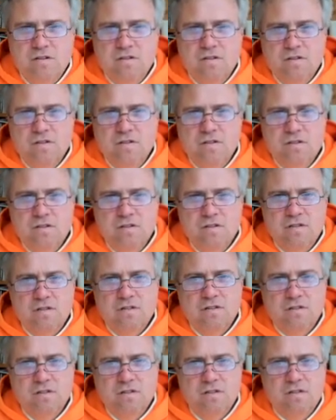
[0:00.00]

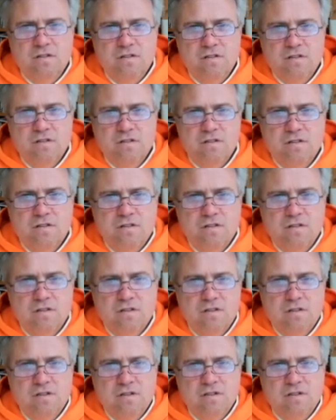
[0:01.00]

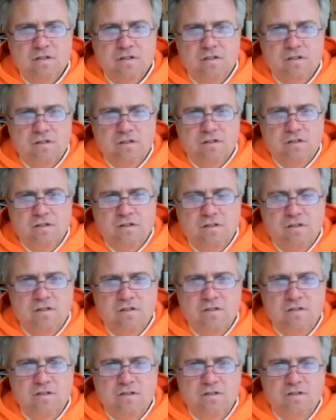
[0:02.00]

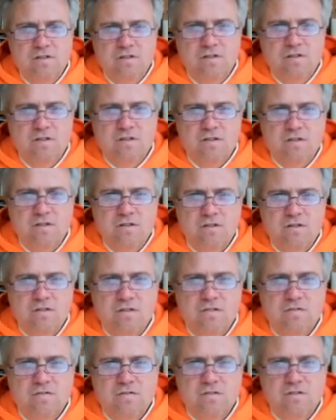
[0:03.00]

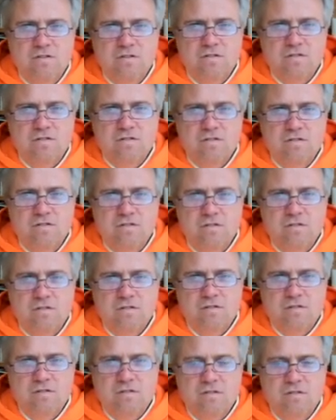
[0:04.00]

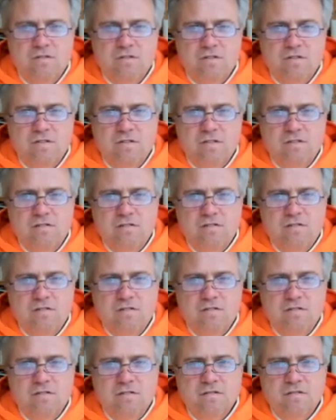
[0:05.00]

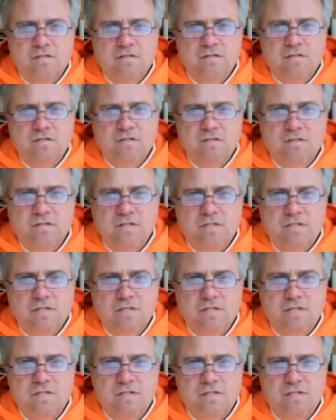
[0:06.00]

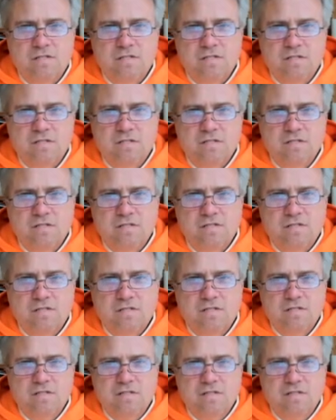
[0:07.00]
No words are spoken by the person on screen.